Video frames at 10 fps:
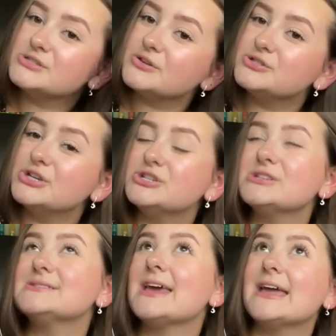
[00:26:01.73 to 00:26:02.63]
So she
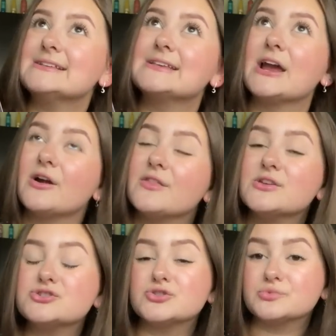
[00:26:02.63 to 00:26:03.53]
just takes care of the
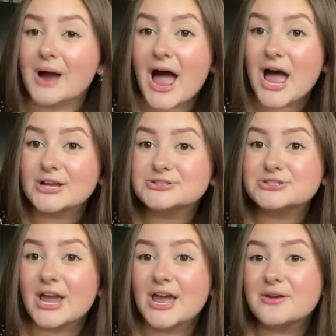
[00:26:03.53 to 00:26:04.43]

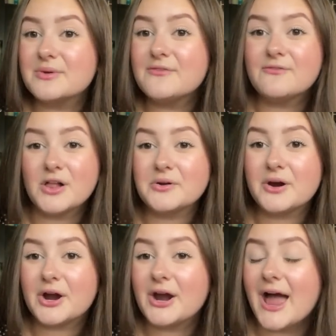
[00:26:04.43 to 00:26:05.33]
trash and we follow
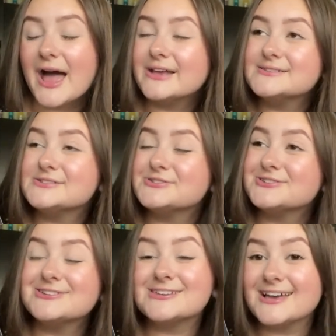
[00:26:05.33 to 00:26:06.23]
her as
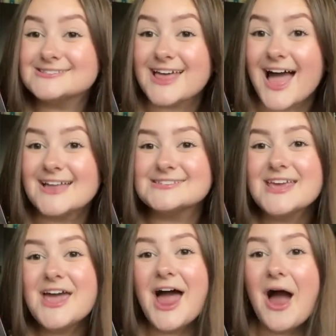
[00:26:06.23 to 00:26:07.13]
she does that.
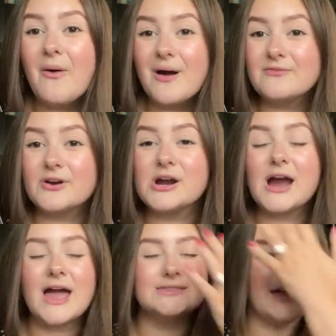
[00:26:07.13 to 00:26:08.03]

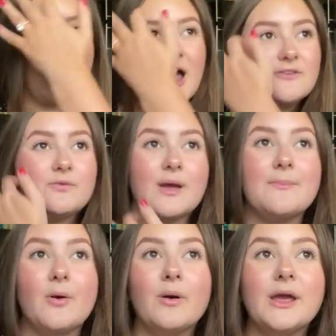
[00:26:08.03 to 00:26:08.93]
However, at the halfway
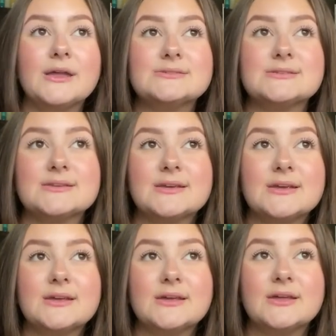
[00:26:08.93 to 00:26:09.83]
point,
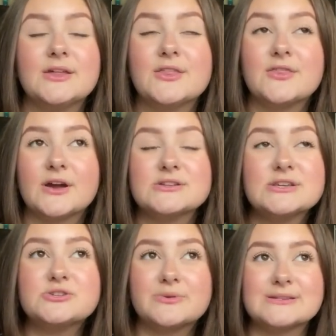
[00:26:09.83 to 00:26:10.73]
there's
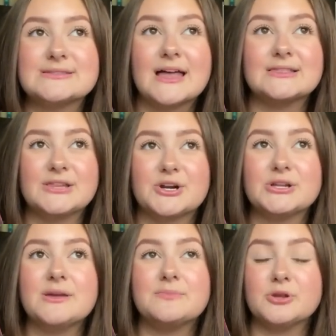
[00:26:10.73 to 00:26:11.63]
a twist that
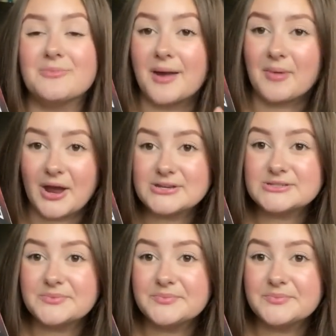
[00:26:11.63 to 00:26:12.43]
literally blew my mind.